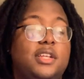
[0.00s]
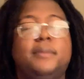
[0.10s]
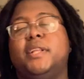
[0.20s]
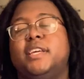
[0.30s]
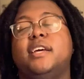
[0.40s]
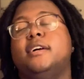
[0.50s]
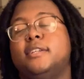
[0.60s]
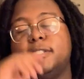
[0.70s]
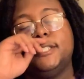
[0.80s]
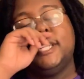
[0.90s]
I'm like, yeah.
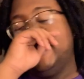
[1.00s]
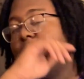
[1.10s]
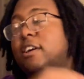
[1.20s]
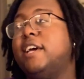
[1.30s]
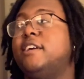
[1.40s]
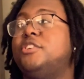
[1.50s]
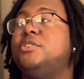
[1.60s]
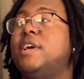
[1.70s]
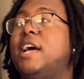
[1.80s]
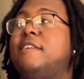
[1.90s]
And she's like, okay, do
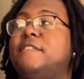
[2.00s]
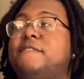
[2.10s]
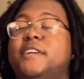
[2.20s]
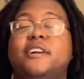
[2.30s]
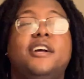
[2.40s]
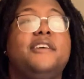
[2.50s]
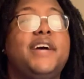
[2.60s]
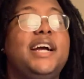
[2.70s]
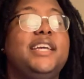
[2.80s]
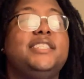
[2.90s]
you have a fear of
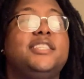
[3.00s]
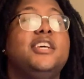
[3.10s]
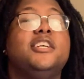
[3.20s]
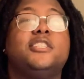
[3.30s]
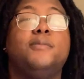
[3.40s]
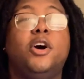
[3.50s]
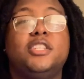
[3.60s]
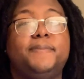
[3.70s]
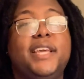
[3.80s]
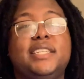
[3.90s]
heights, small
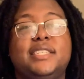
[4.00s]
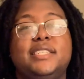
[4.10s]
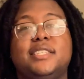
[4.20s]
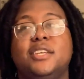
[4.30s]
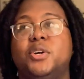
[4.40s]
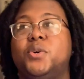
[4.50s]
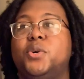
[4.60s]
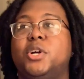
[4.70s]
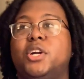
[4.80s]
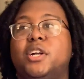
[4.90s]
spaces,
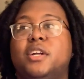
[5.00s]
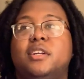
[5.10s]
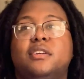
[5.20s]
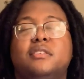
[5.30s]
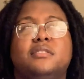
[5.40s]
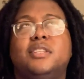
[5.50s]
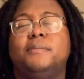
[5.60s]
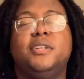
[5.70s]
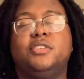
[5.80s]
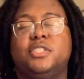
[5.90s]
or
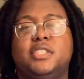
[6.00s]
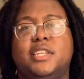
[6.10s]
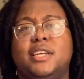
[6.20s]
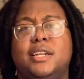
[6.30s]
something else she said?